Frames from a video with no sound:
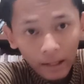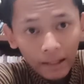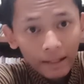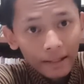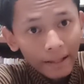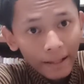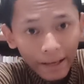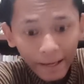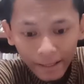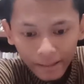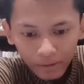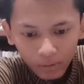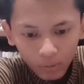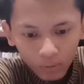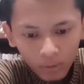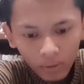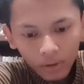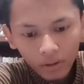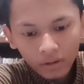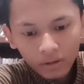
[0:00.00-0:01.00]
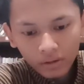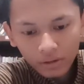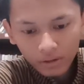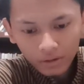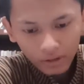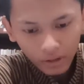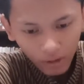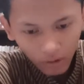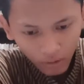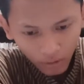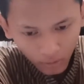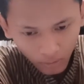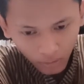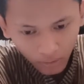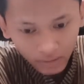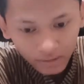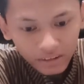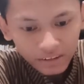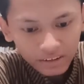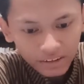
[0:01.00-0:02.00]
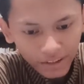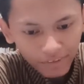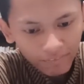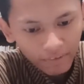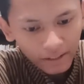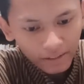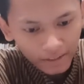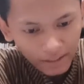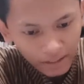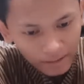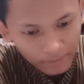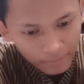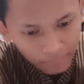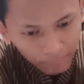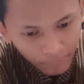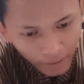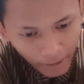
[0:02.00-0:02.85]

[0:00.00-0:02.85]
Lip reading: land or other stuff like that,